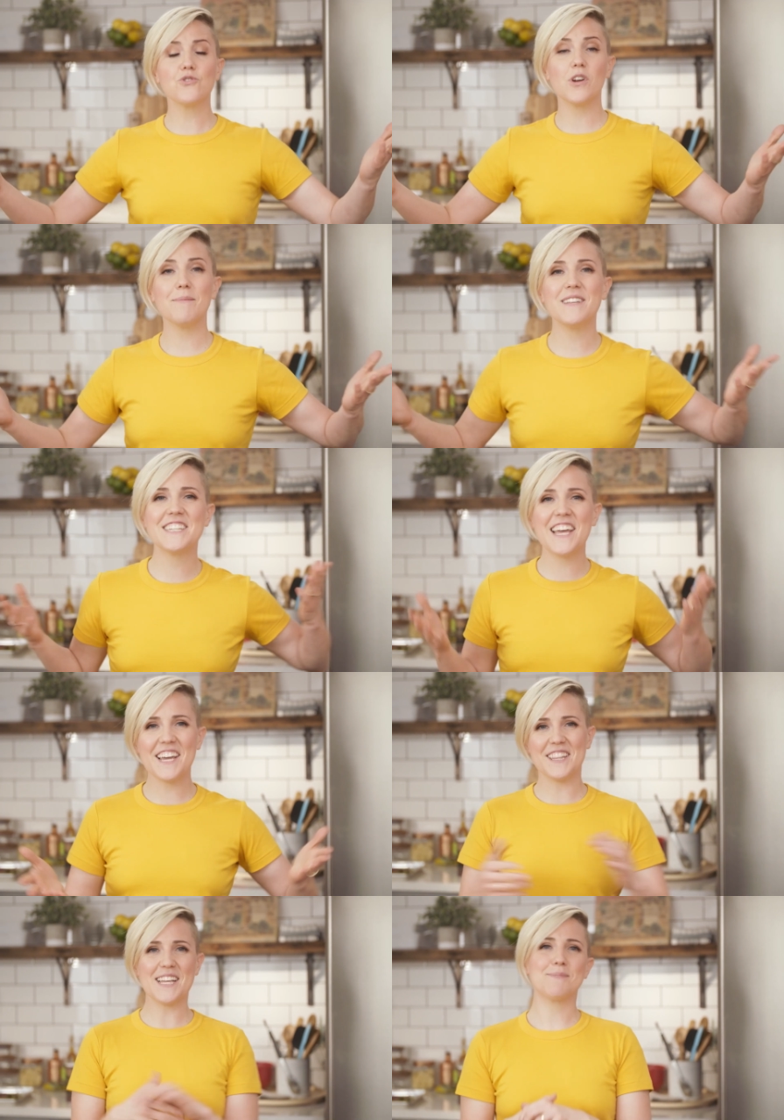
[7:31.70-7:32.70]
for joining me
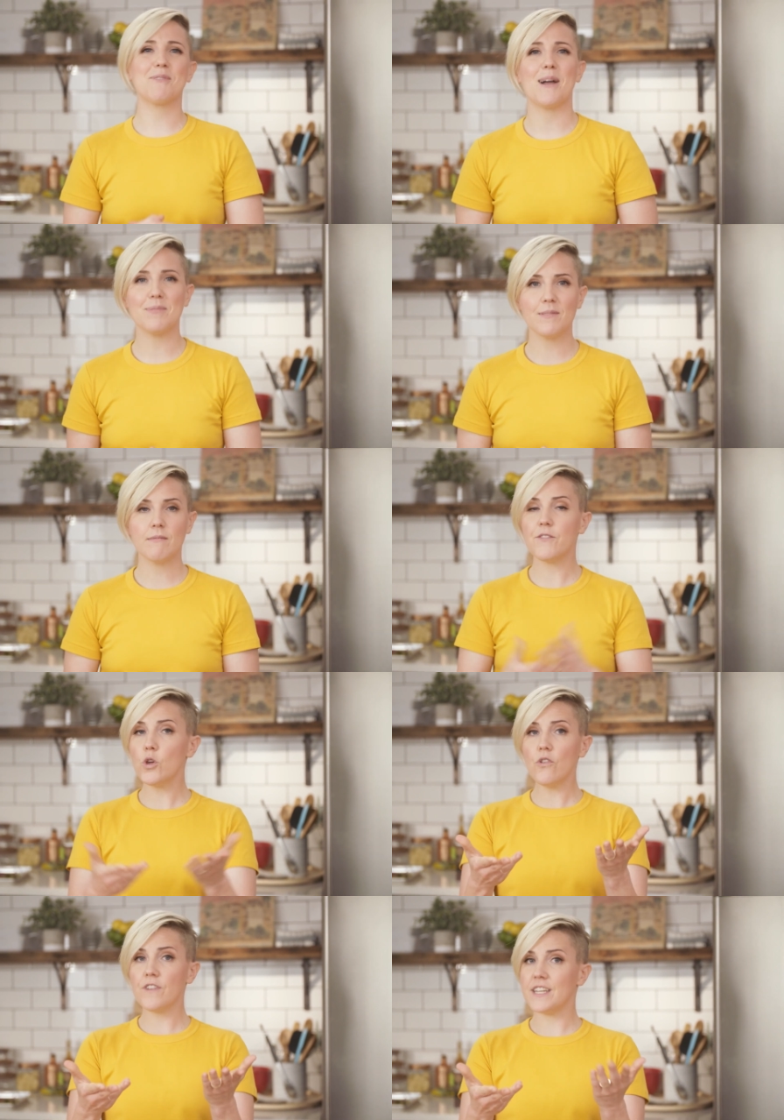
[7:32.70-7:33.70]
today on Let's Prep. If
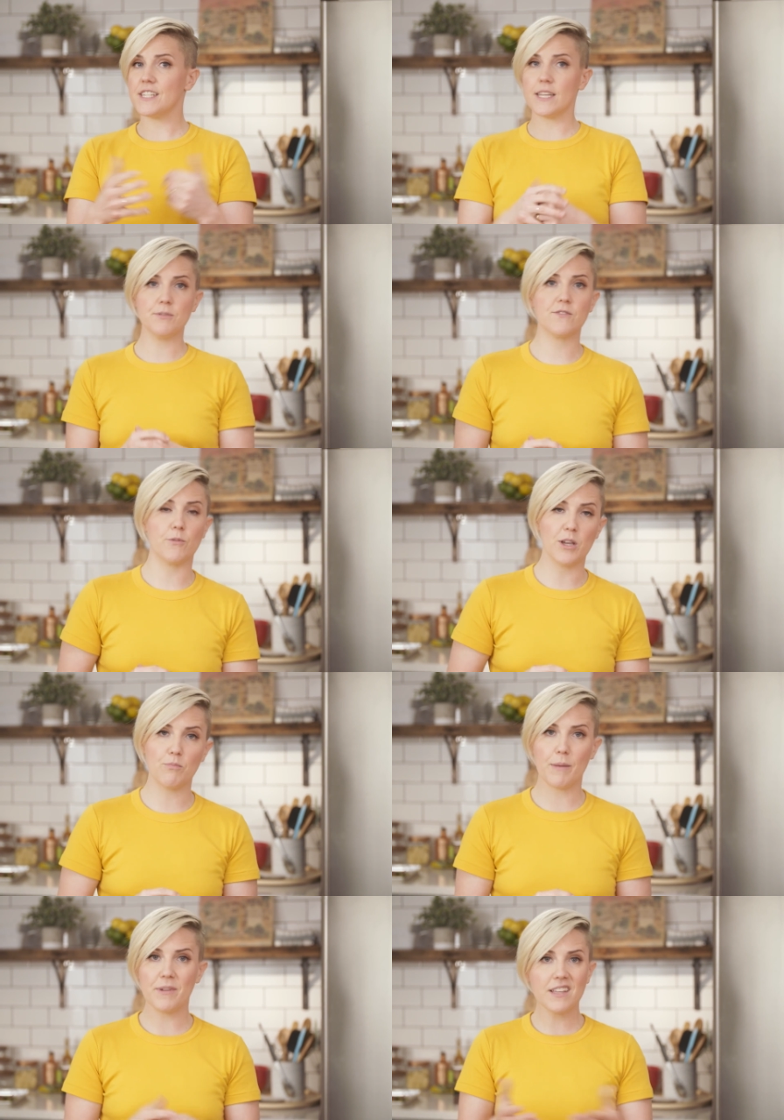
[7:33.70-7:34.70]
you have any tips for meal
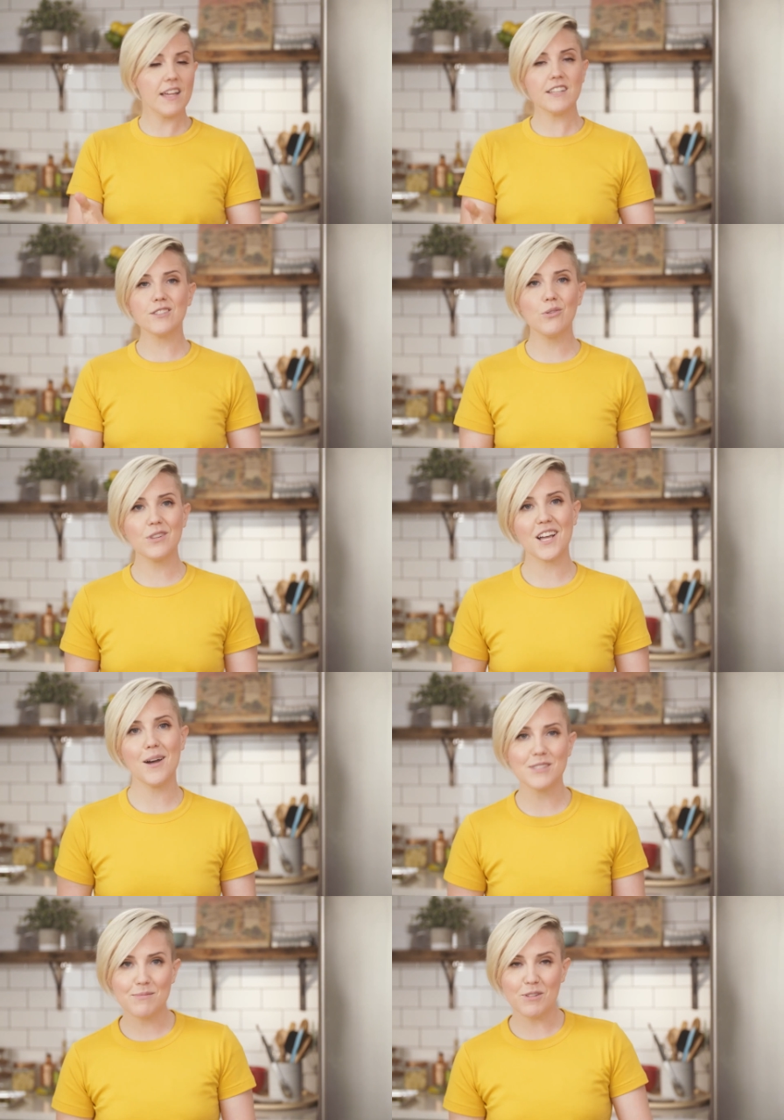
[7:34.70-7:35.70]
prepping, let us know in the
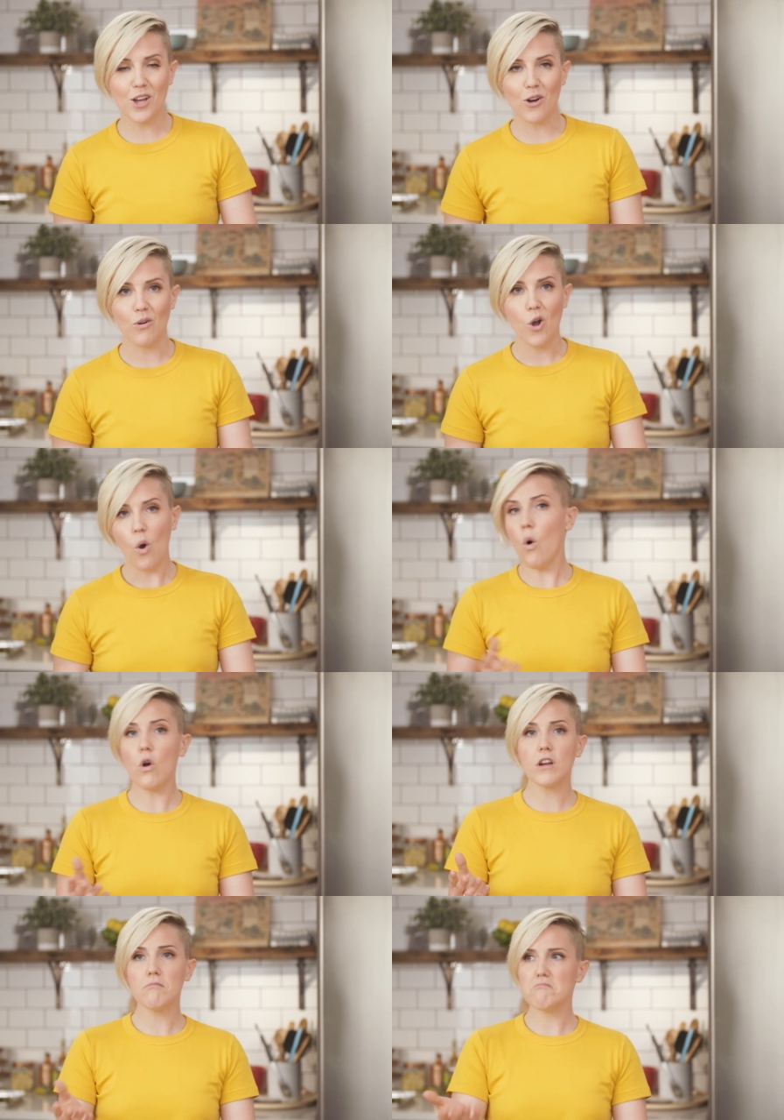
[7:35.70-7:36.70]
comments below.
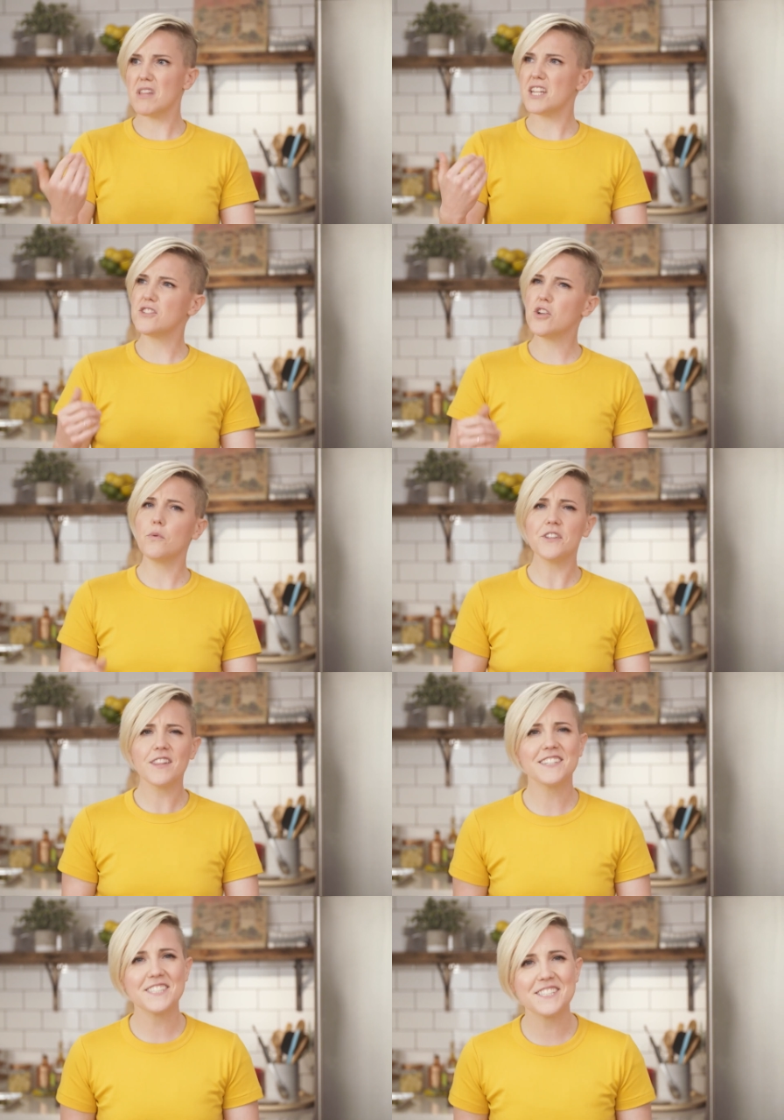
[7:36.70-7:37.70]
Or let us know what
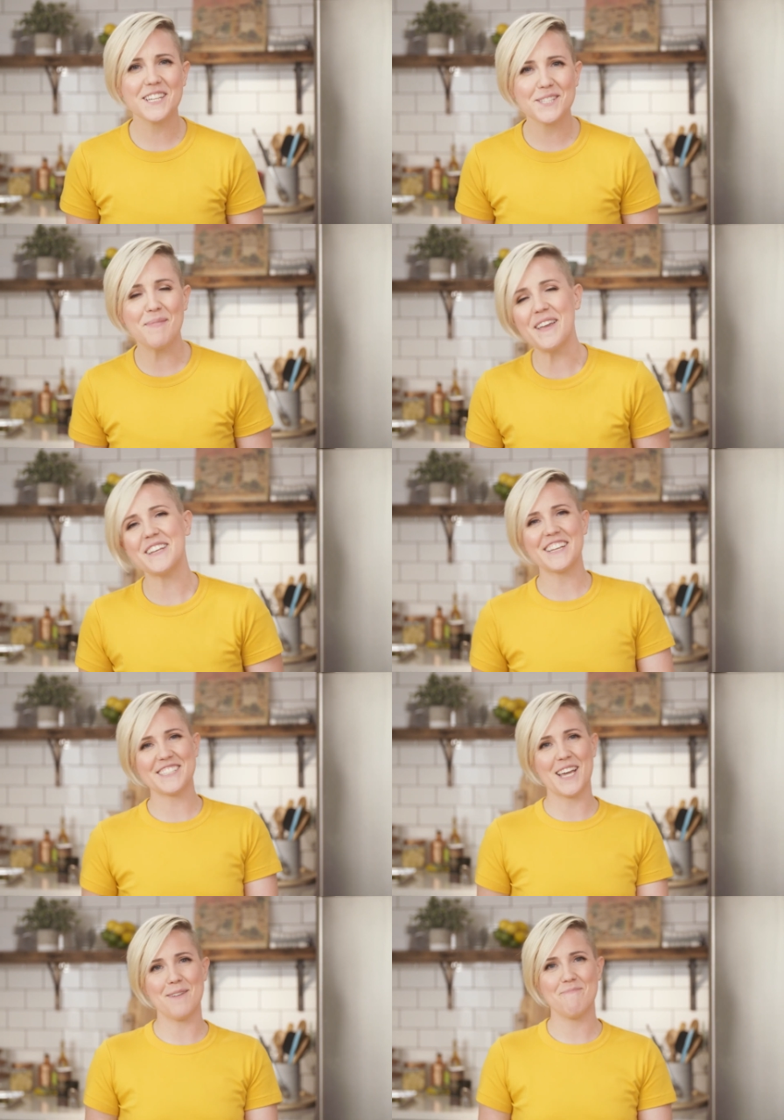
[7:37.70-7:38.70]
you'd like to see us make
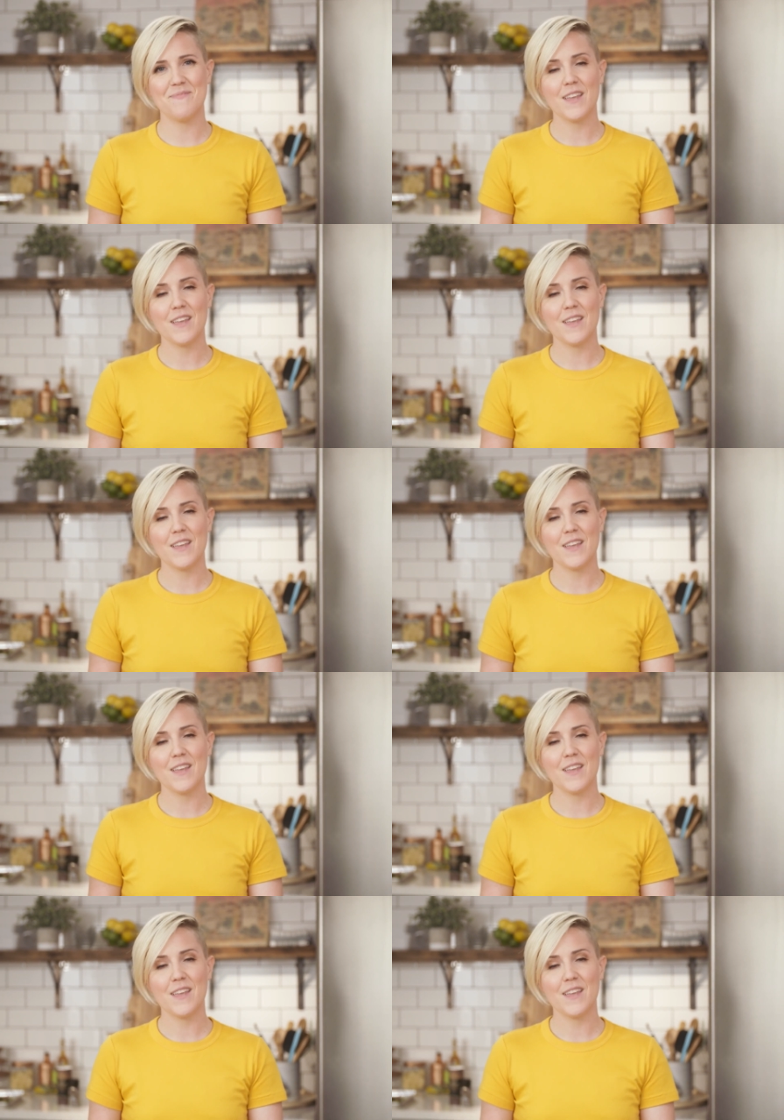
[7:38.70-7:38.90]
next time.